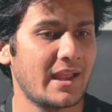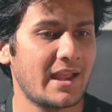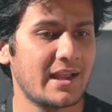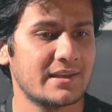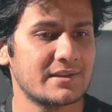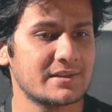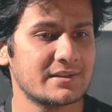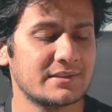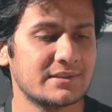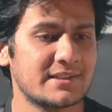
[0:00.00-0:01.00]
And
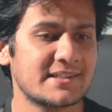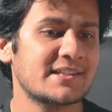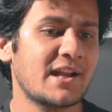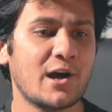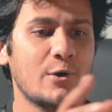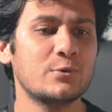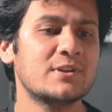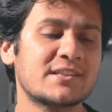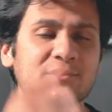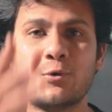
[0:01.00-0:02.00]
this is how
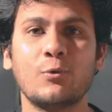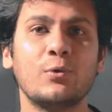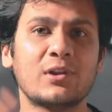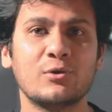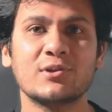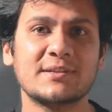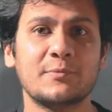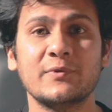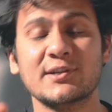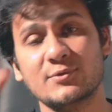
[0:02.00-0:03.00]
this whole
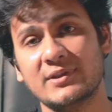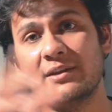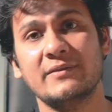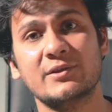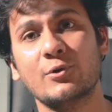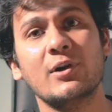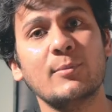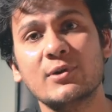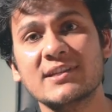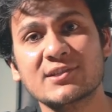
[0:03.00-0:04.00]
concept works. So they thought
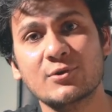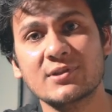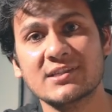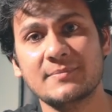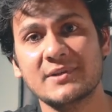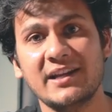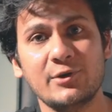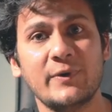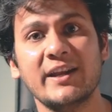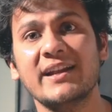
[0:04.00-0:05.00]
about this concept in
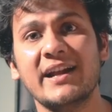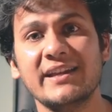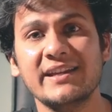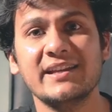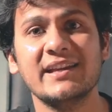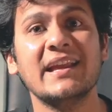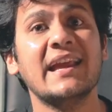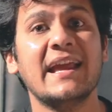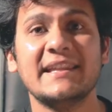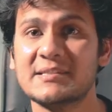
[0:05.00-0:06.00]
2019.
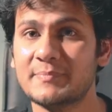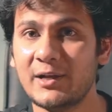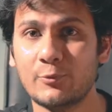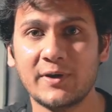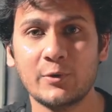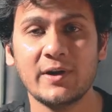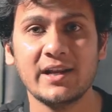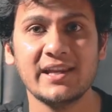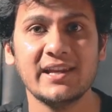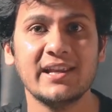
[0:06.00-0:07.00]
They spent
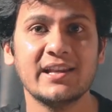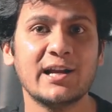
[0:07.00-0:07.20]
2020 in